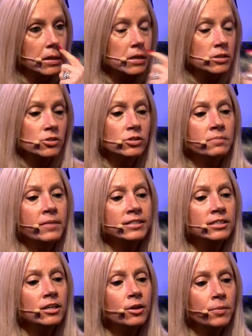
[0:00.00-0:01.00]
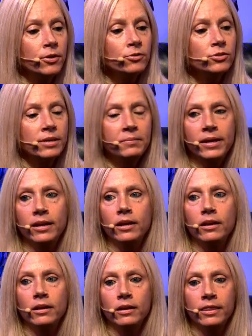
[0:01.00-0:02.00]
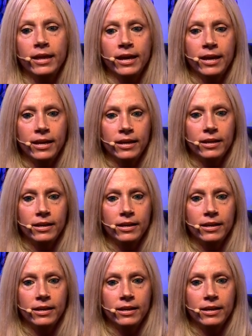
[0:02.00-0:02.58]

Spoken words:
So domestic abuse, I mean, their